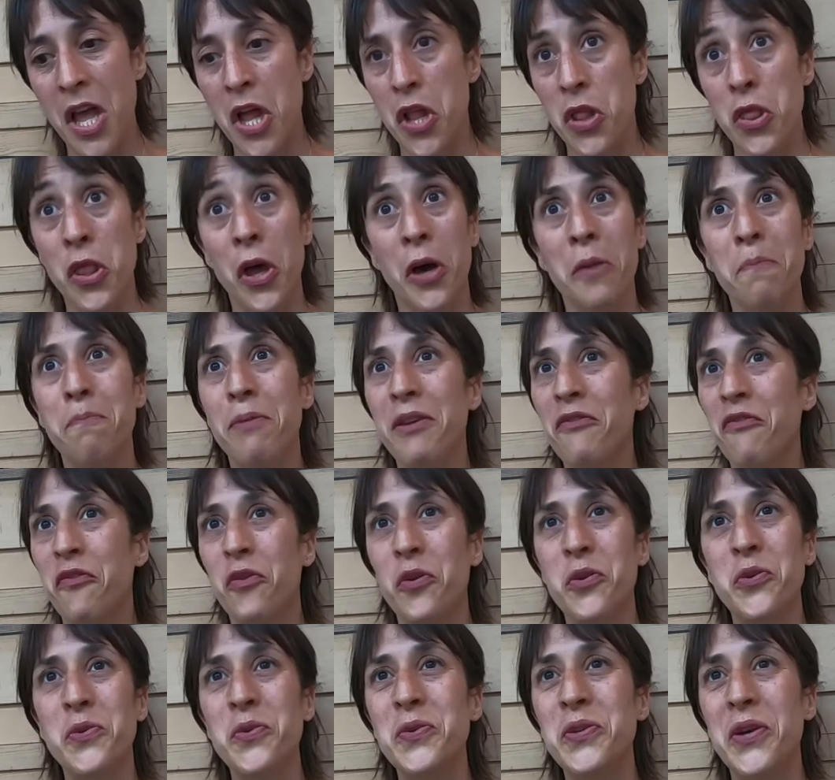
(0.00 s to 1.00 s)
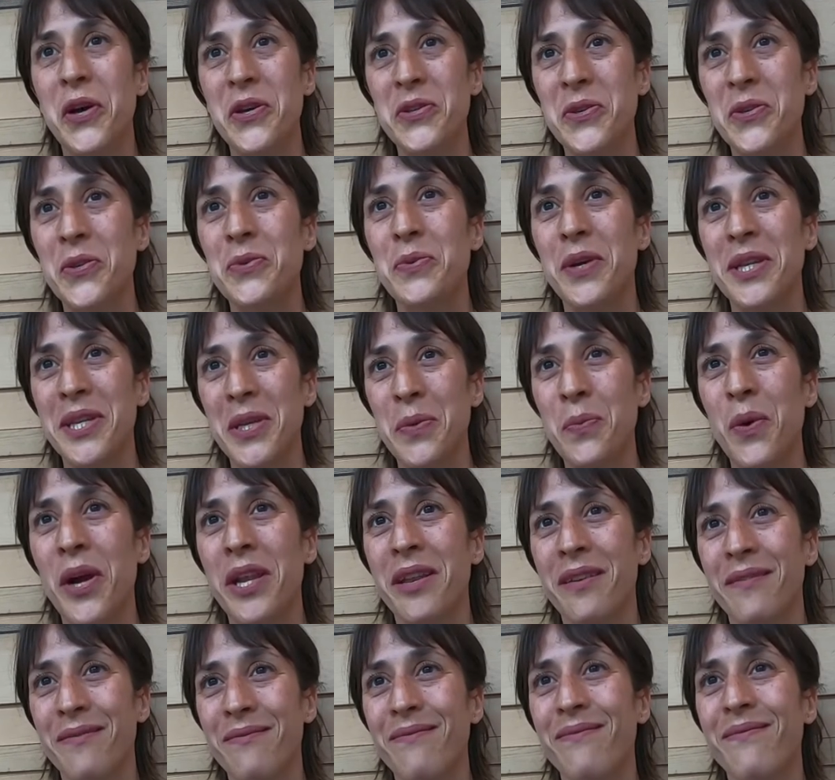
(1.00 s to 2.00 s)
not before
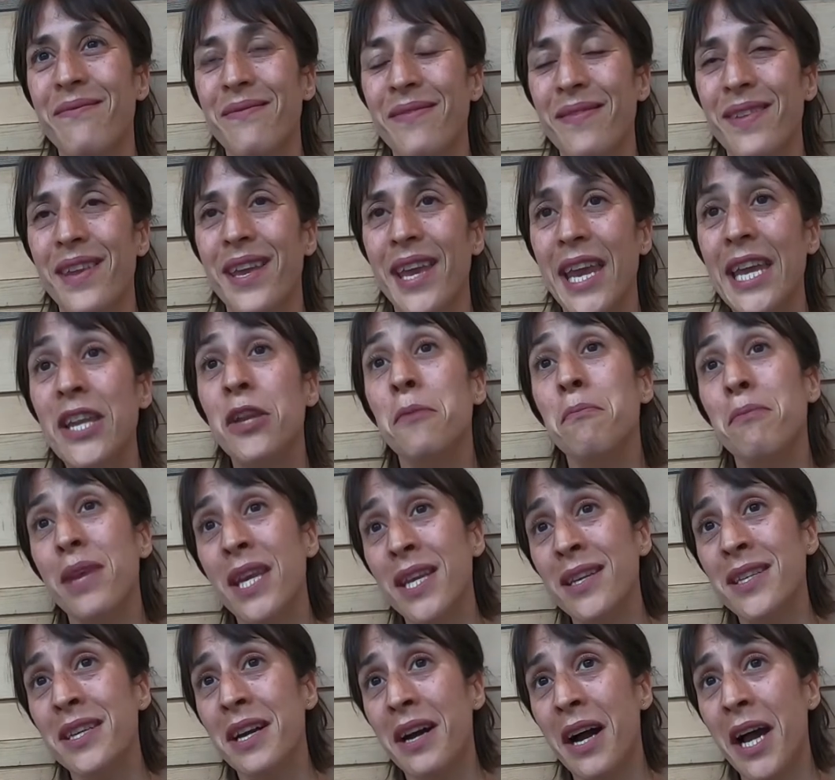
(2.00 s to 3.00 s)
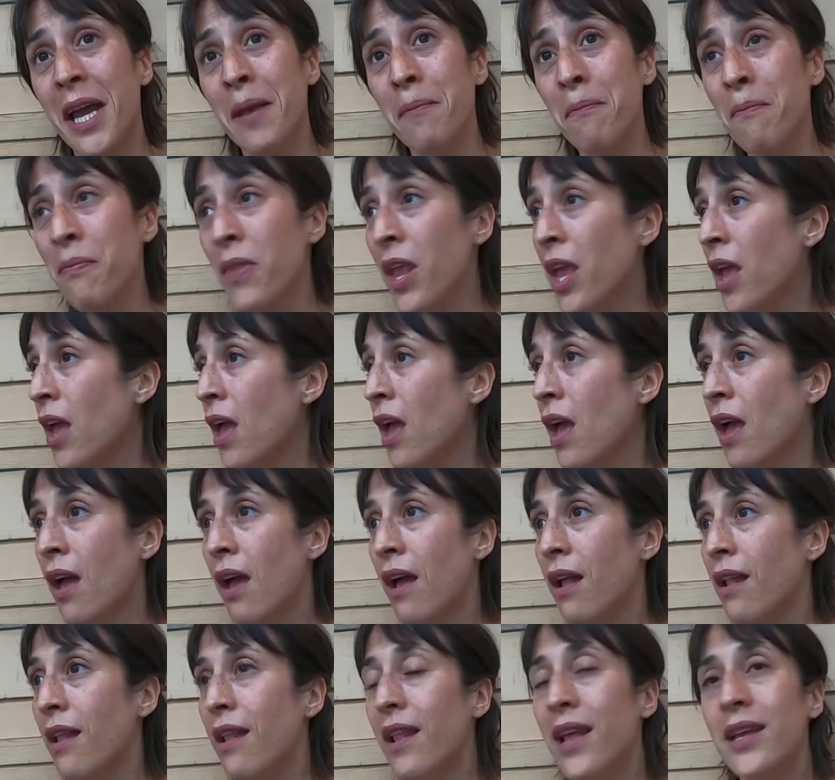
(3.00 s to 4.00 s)
2021. In the meantime,
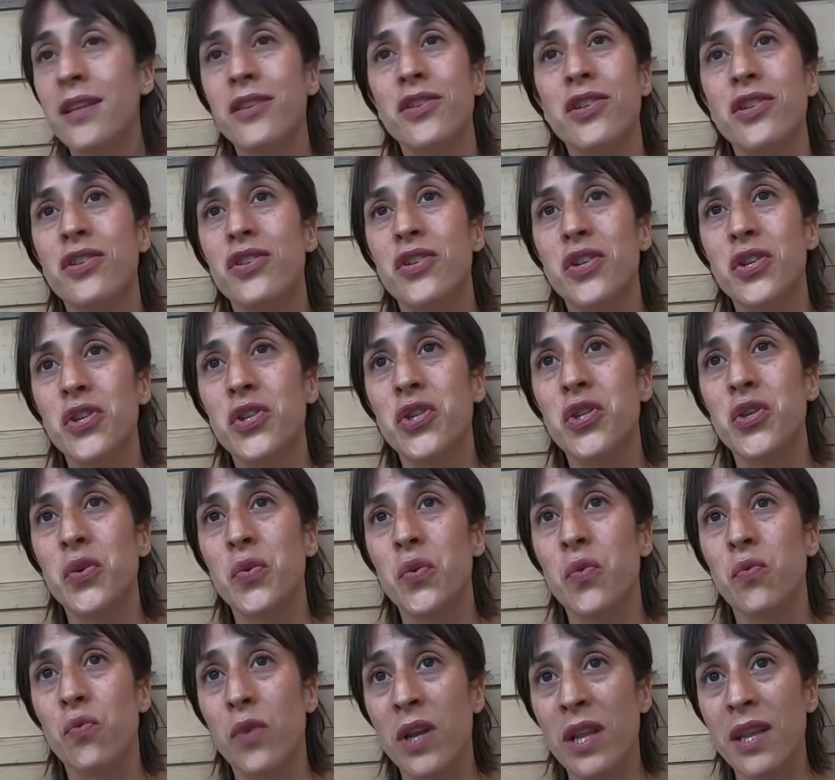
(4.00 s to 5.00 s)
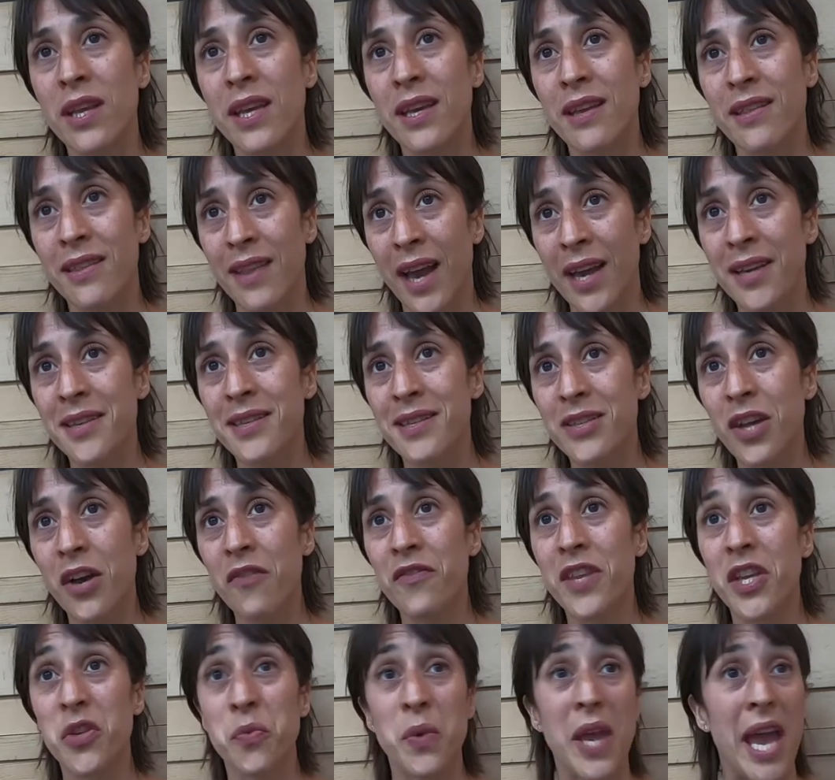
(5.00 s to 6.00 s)
let's just do really nice
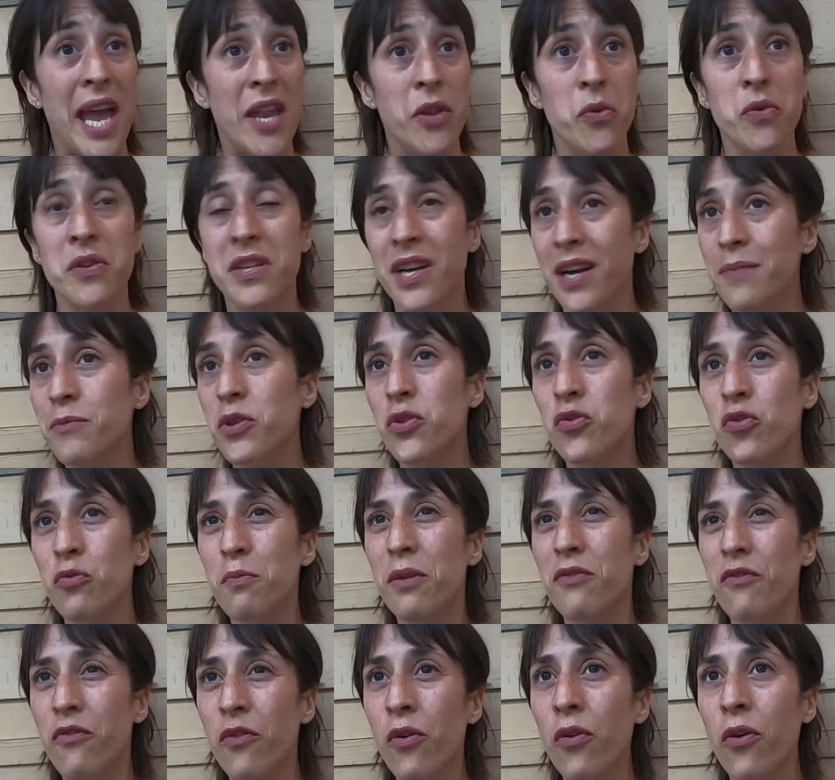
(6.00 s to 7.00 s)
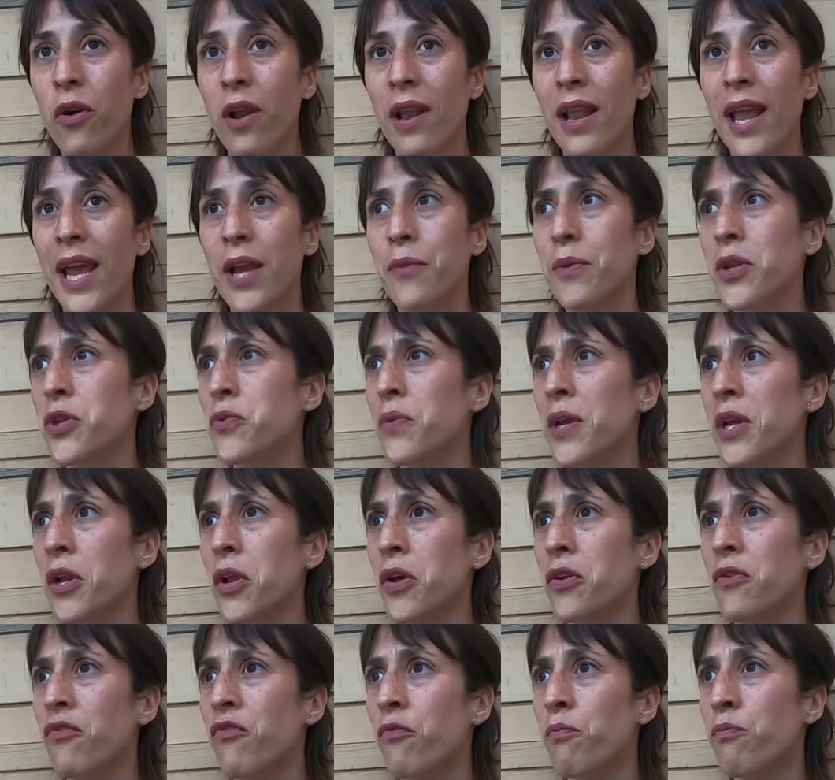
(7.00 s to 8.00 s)
stuff that we had no time to do before, like we're doing a
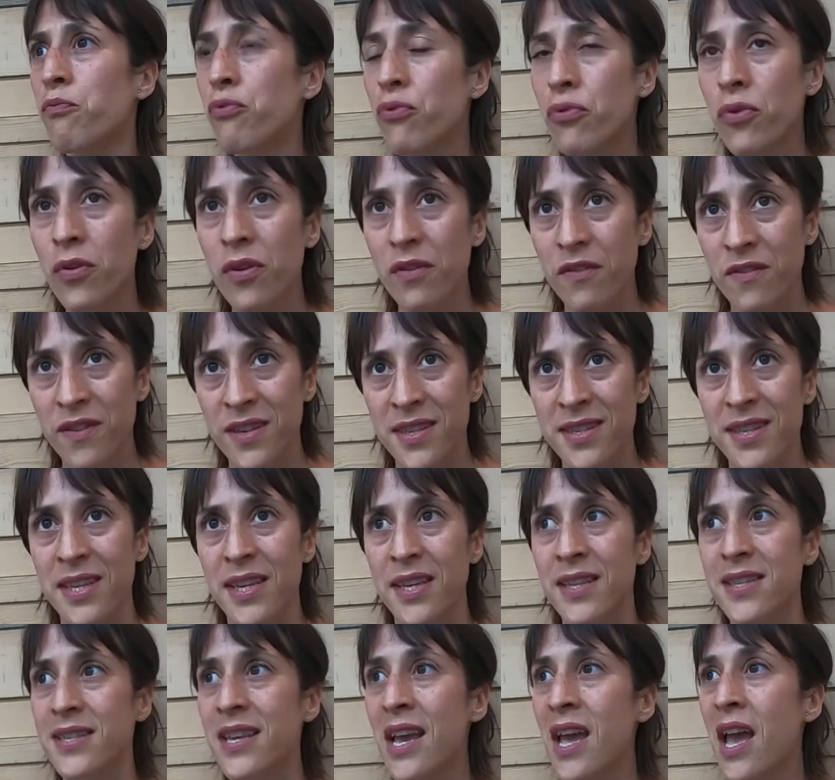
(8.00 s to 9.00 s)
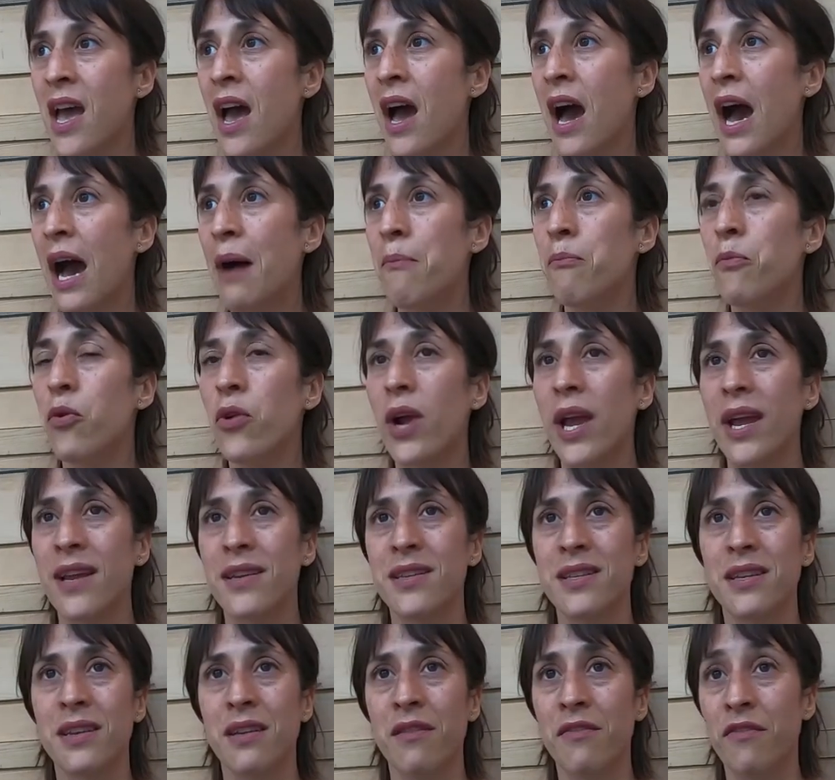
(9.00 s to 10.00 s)
lot of brewery visits. I'm more
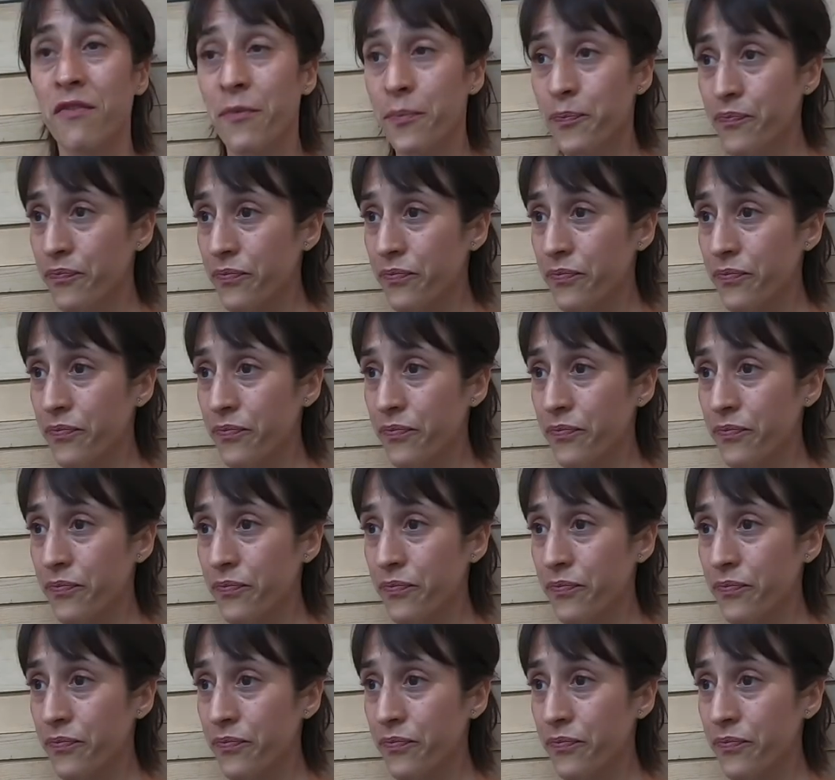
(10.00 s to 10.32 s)
active